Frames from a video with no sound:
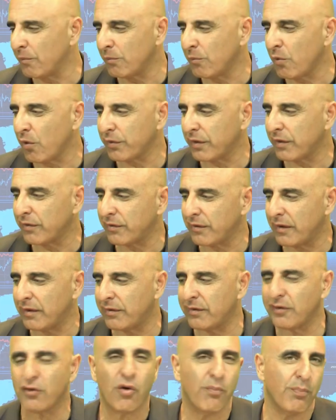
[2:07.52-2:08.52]
more than
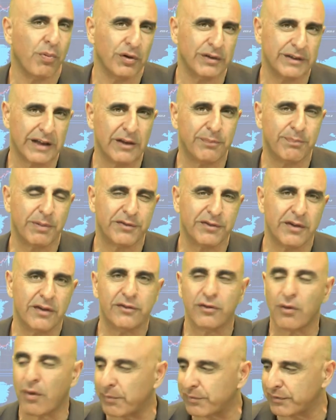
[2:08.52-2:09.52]
0.8%,
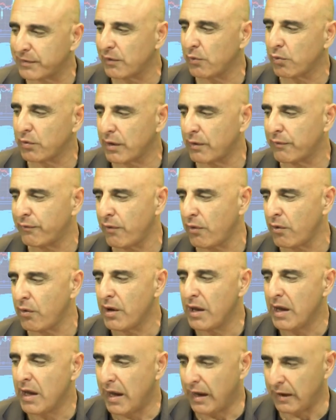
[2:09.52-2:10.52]
so I'm still looking for
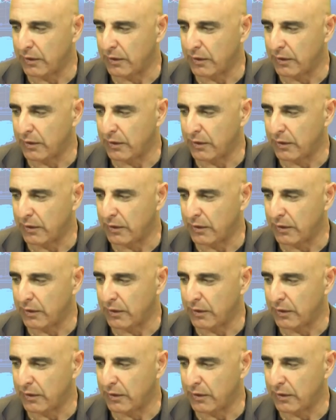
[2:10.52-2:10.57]
a